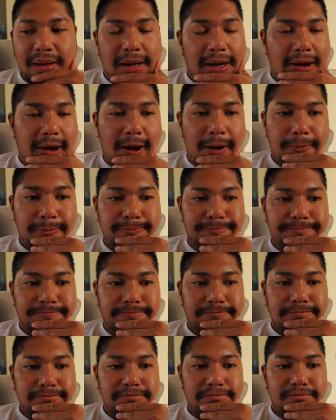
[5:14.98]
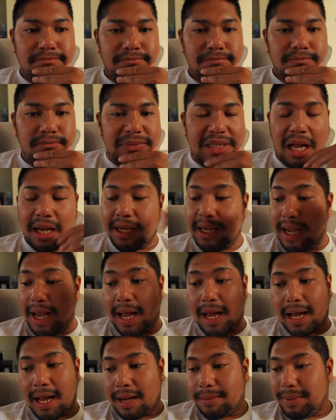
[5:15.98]
Um,
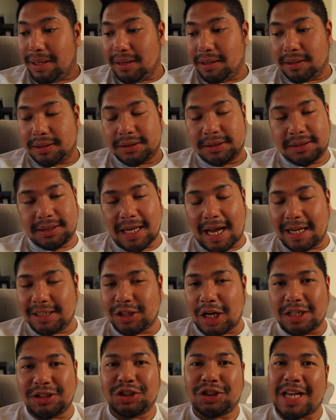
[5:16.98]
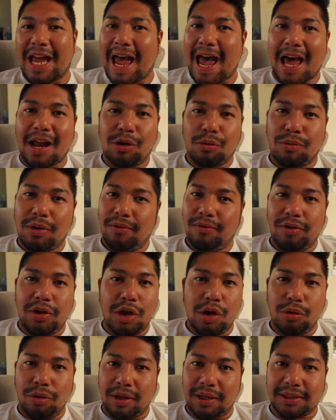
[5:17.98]
yeah, I mean this. I, I just had to
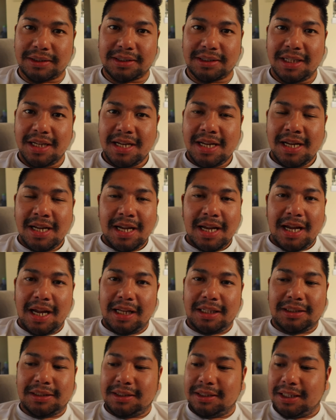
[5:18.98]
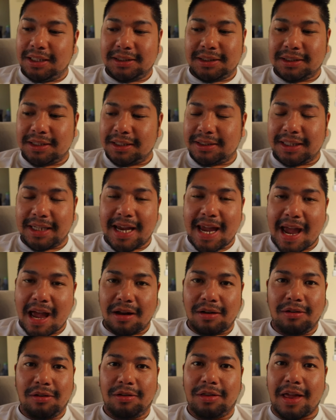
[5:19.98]
review this. It's it's it's a
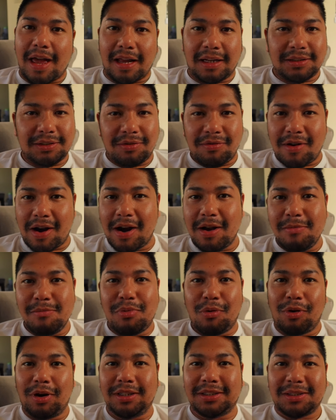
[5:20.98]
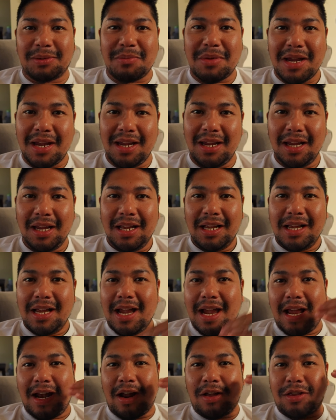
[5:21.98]
candle that's very important to me,
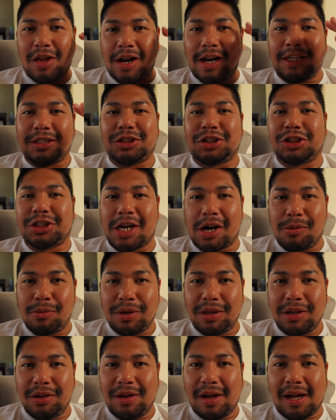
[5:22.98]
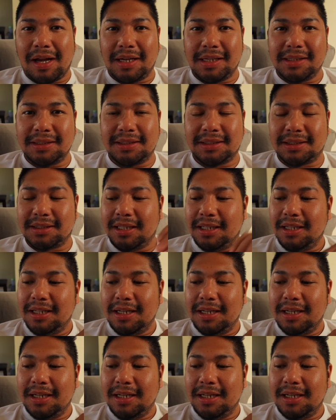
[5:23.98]
and I thought I'd share with you guys.